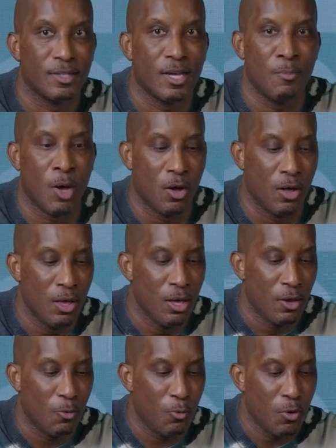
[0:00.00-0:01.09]
Come on.
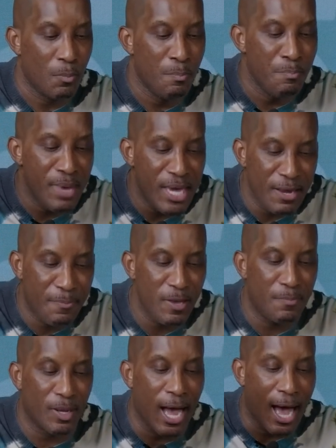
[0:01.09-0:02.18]
Many
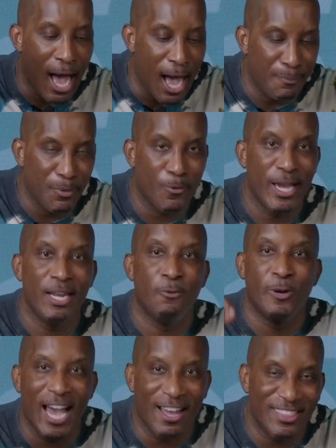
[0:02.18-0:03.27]
people are operating
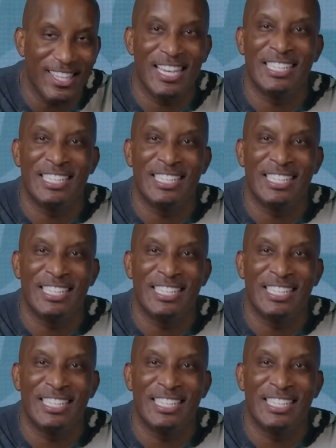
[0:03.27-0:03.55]
without the